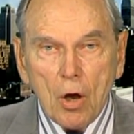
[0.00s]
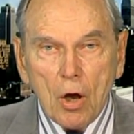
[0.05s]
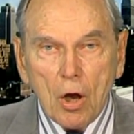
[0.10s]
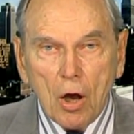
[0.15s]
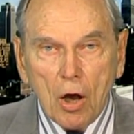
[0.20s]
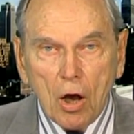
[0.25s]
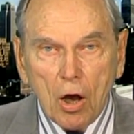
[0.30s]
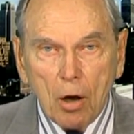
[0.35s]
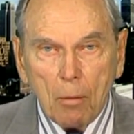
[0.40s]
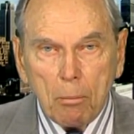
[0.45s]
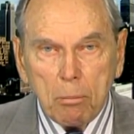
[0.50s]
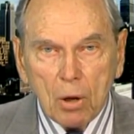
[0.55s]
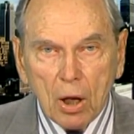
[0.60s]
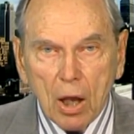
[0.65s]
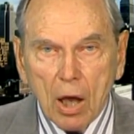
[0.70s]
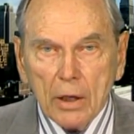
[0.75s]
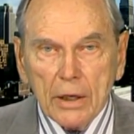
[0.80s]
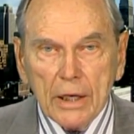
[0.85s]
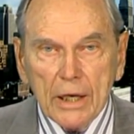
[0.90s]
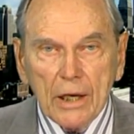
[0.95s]
uh,
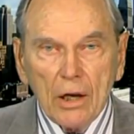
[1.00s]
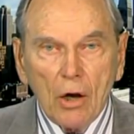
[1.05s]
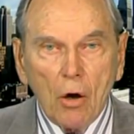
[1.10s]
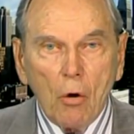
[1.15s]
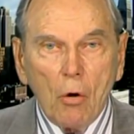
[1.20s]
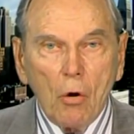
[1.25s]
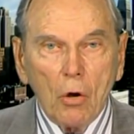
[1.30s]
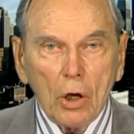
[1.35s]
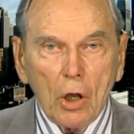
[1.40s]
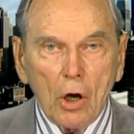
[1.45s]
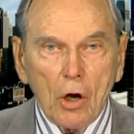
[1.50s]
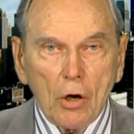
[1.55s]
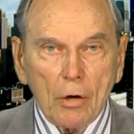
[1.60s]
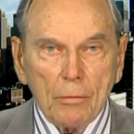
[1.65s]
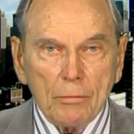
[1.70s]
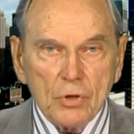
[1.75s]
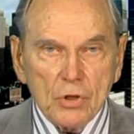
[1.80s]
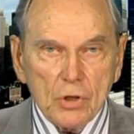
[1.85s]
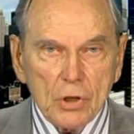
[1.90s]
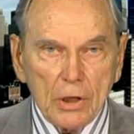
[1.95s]
blocking all
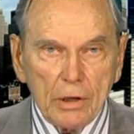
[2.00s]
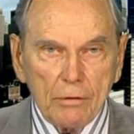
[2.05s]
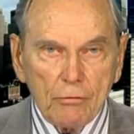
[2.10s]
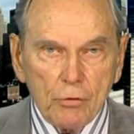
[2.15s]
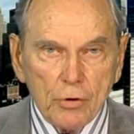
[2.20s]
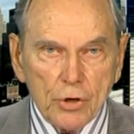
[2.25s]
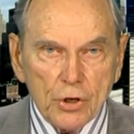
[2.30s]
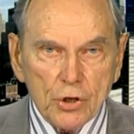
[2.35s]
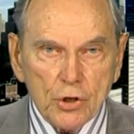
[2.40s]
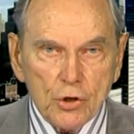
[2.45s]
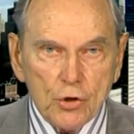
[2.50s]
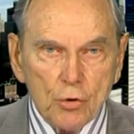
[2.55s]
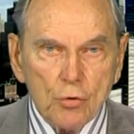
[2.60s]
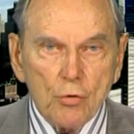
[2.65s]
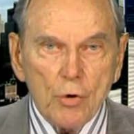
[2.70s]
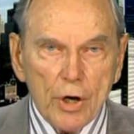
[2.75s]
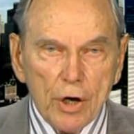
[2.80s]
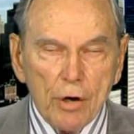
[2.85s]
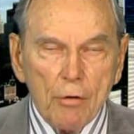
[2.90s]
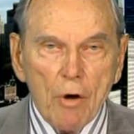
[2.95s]
arms deliveries
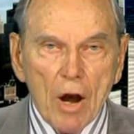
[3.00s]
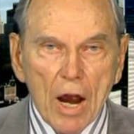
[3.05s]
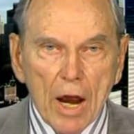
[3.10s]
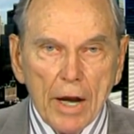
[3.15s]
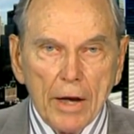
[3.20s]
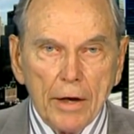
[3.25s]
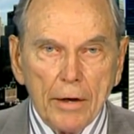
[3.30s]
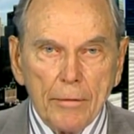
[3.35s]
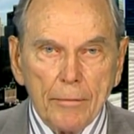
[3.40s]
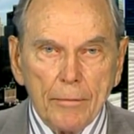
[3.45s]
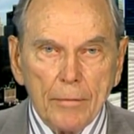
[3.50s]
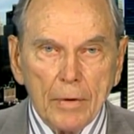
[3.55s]
to Iran.